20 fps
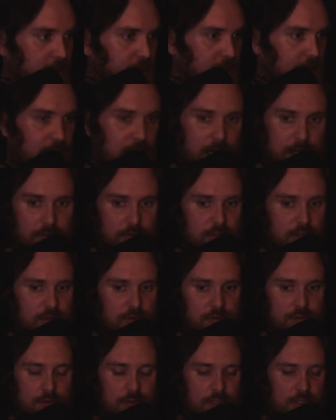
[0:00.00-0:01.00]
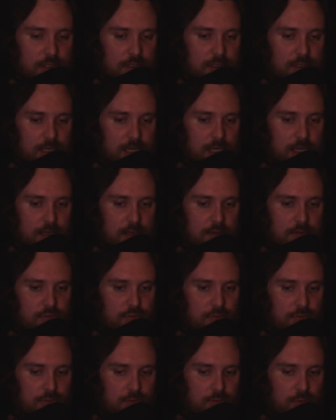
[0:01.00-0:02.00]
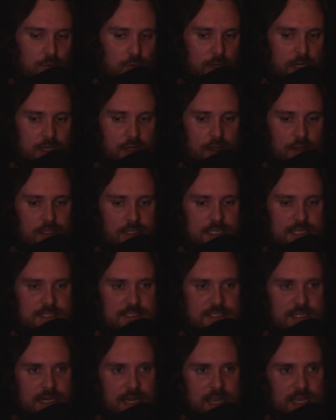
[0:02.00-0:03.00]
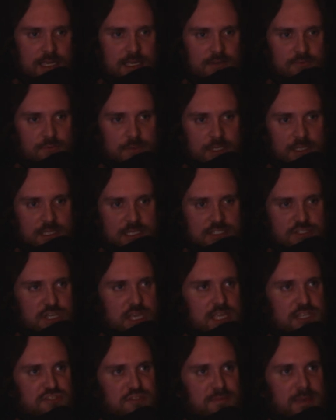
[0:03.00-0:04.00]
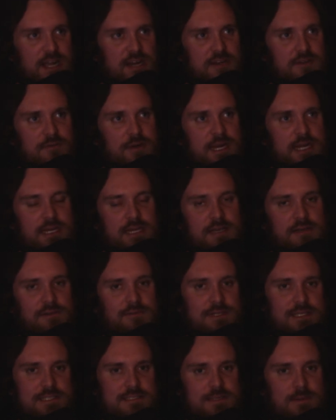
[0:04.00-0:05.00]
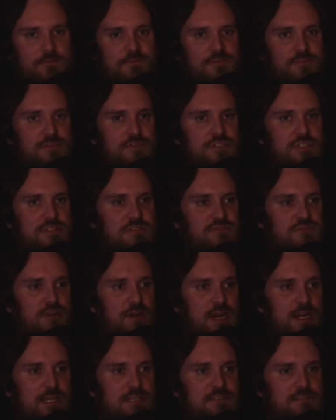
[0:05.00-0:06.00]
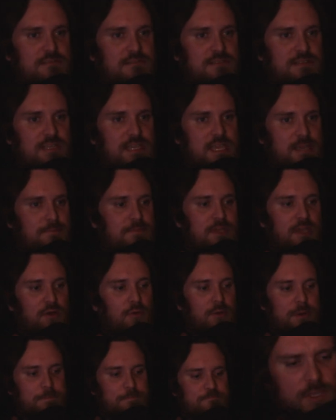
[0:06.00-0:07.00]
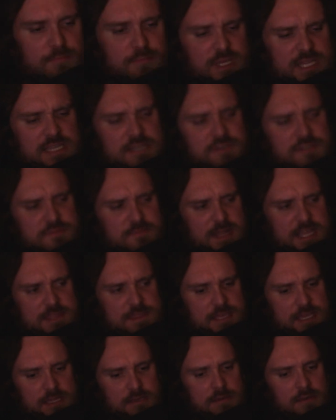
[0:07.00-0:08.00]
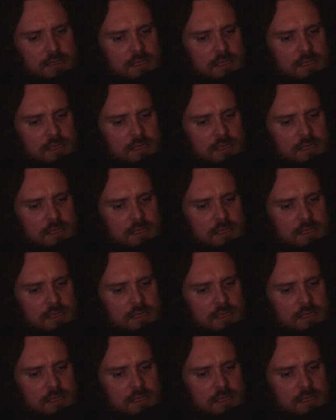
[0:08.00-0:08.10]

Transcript: And I don't know, like, what all it is that I can really change about it right now, except for just try to keep going. But here's my thing.